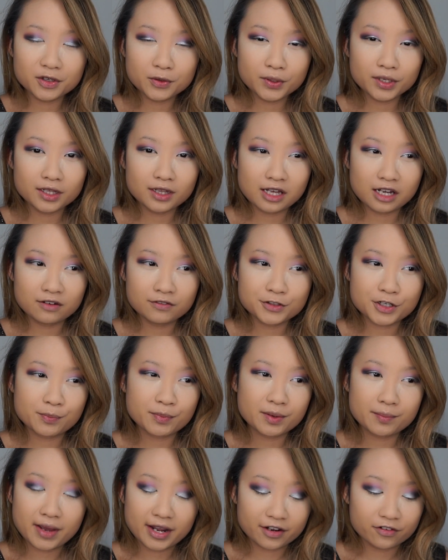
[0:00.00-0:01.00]
A lot of
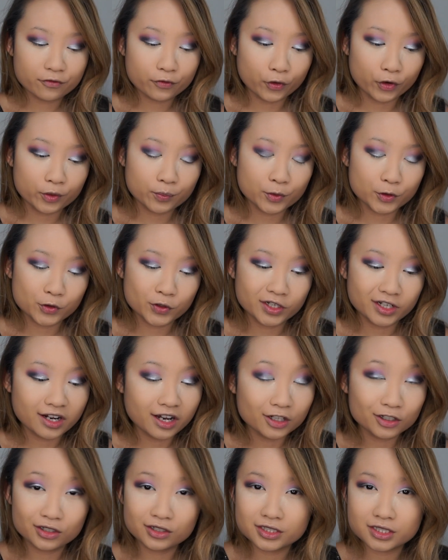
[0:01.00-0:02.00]
jumping back and forth between
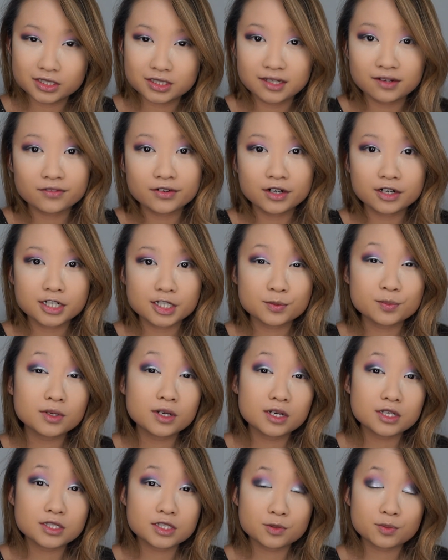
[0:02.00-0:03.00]
colors and stuff here, just
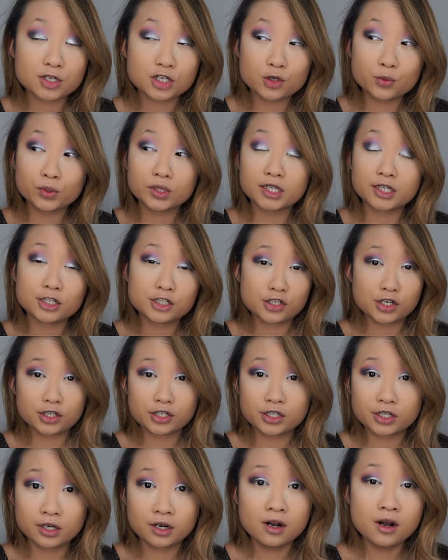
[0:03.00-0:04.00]
because, especially with like a
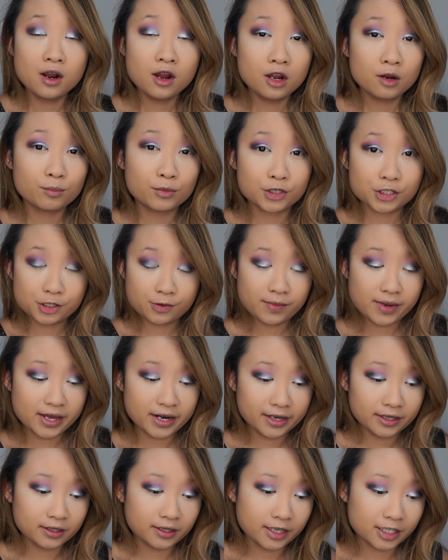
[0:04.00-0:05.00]
darker, more
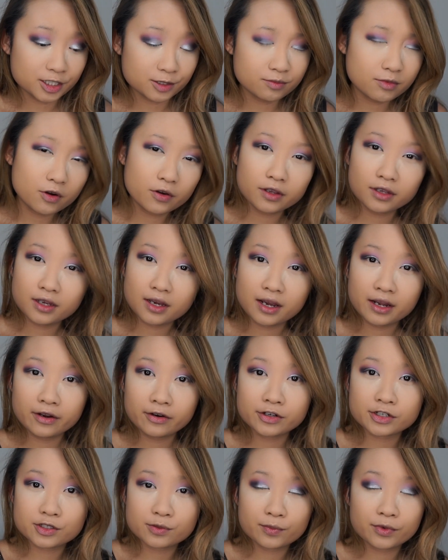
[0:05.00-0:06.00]
dramatic, like smoky eye,
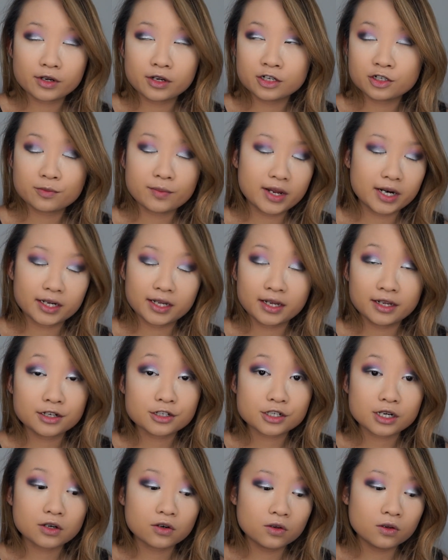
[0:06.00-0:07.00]
or just a dramatic eye in
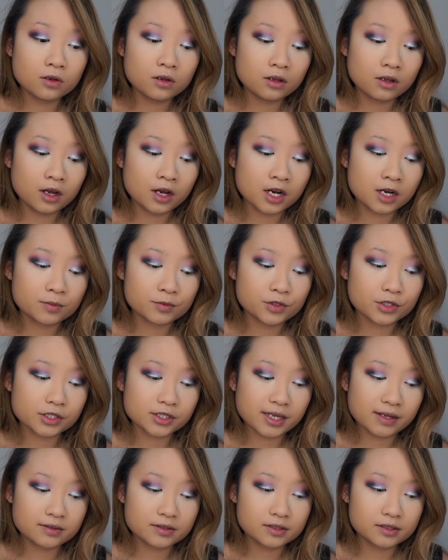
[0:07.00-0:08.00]
general, you just
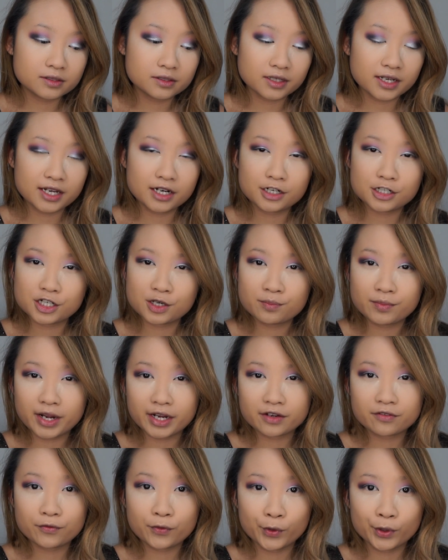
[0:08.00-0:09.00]
have to kind of jump
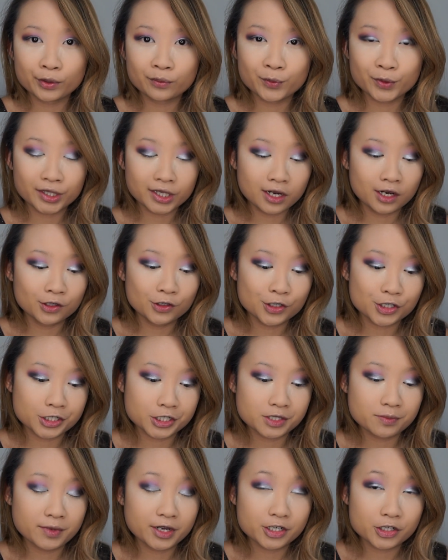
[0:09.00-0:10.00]
back and forth with colors
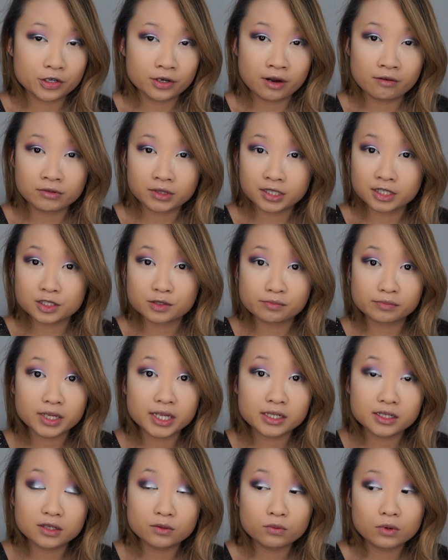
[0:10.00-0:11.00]
just to make sure everything is
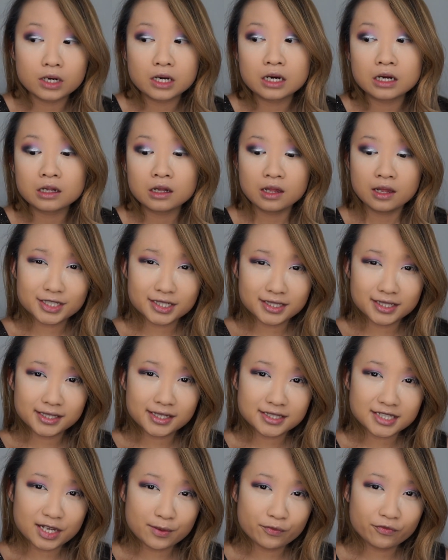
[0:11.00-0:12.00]
blended well. So I take
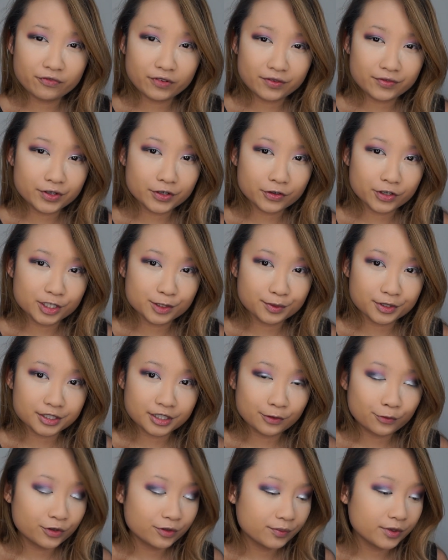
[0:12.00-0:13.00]
that same fluffy crease
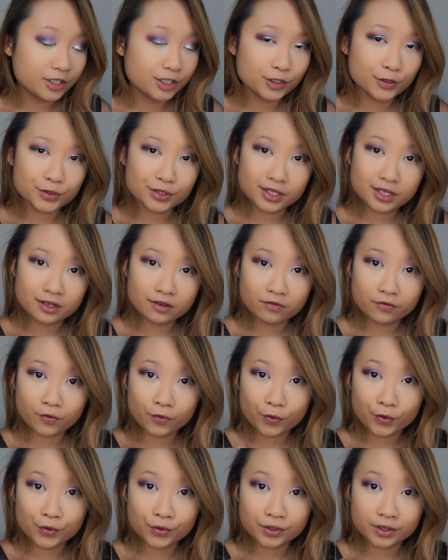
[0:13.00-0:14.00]
brush that we've been using
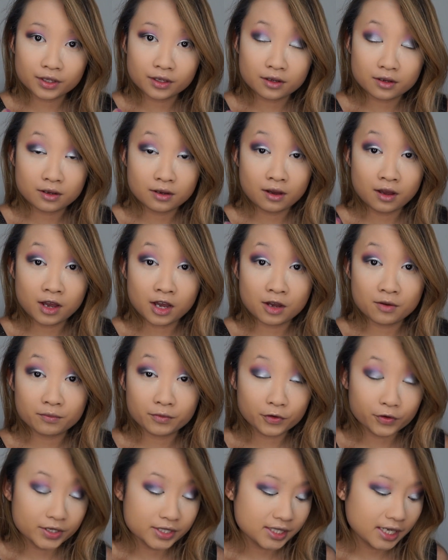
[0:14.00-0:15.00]
for the
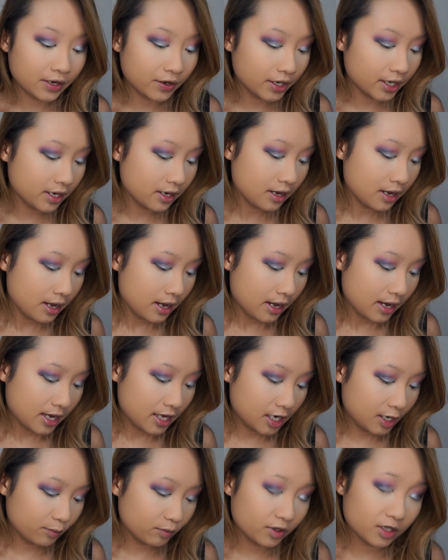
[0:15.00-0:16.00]
crease area,
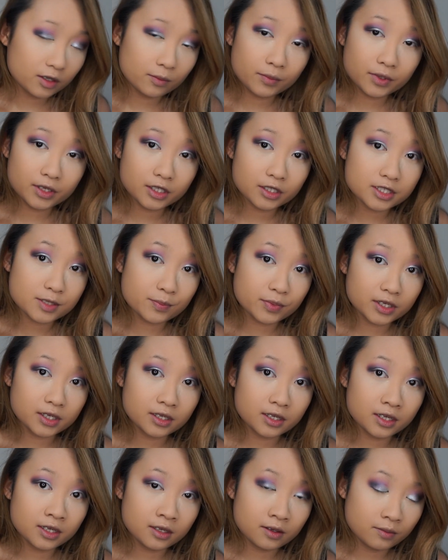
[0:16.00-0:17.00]
and I'm gonna be
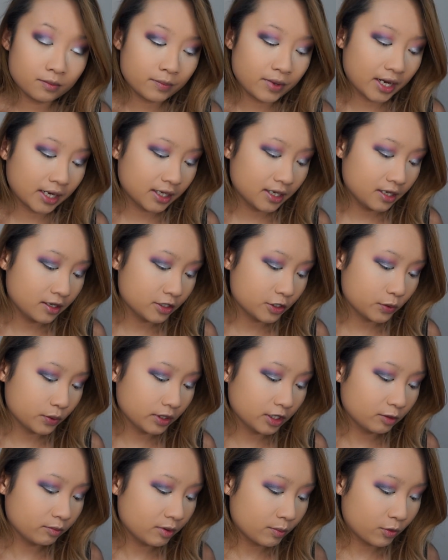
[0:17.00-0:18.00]
dipping it back into a
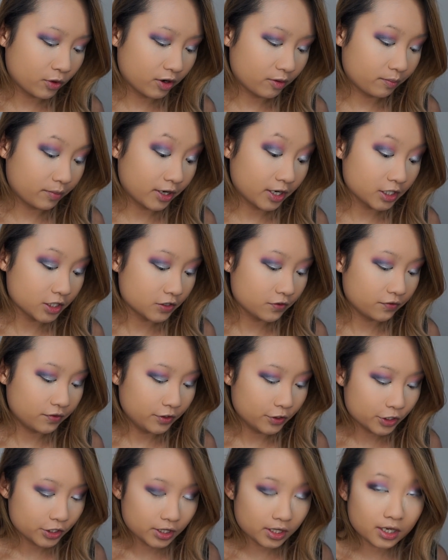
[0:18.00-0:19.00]
little bit more Punch
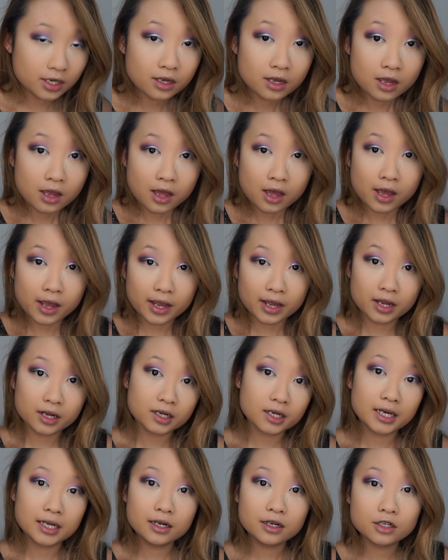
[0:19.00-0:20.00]
Fuchsia
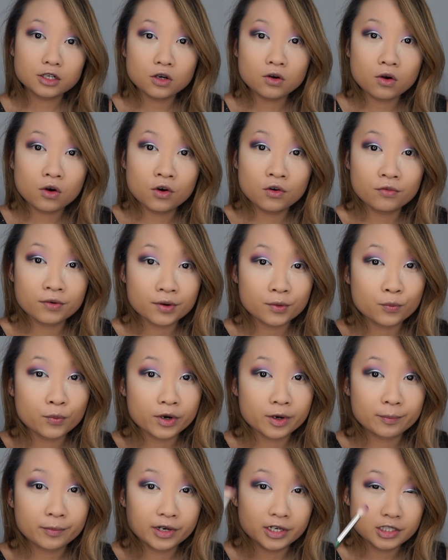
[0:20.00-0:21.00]
and kind of go over
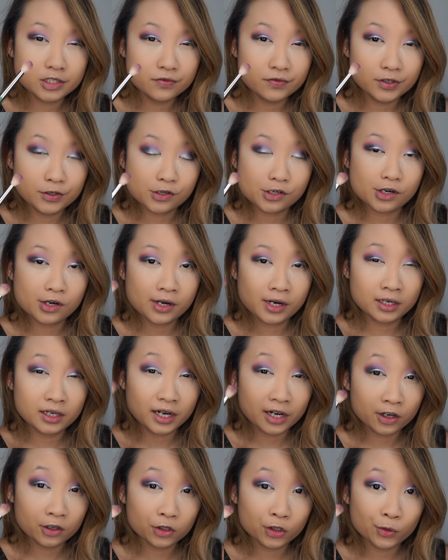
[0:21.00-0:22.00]
where Punch Fuchsia and
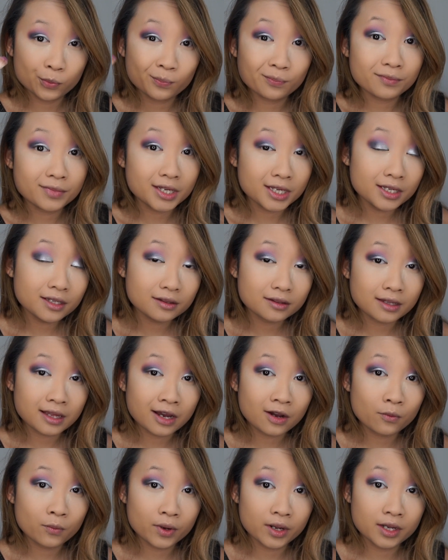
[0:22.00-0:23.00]
Heirloom meet.
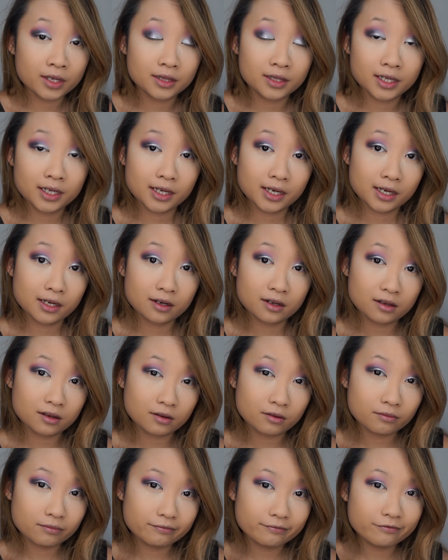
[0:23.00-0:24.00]
That way they kind
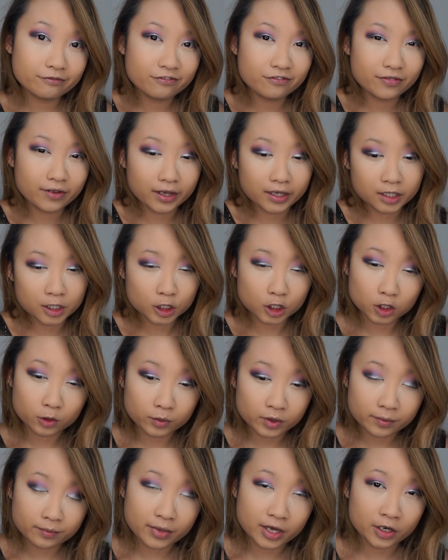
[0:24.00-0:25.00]
of fade a
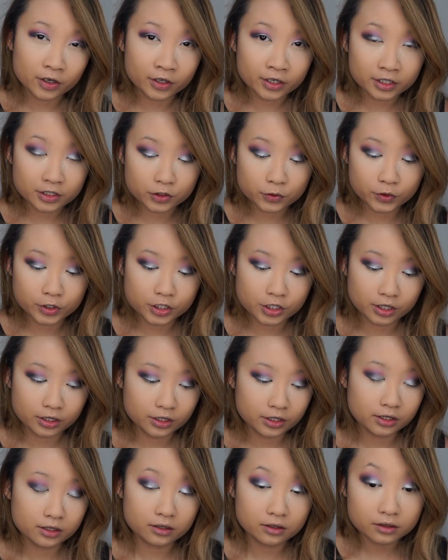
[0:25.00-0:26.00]
little bit better into each
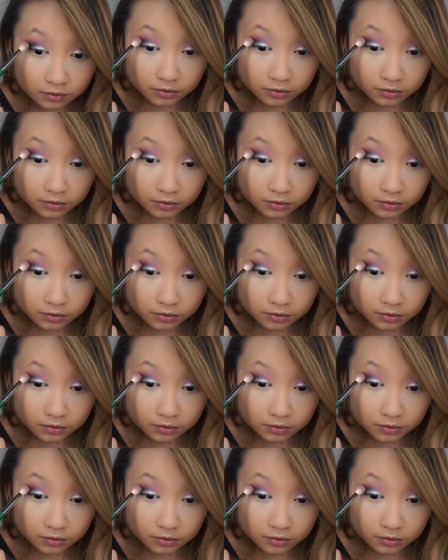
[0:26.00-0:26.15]
other.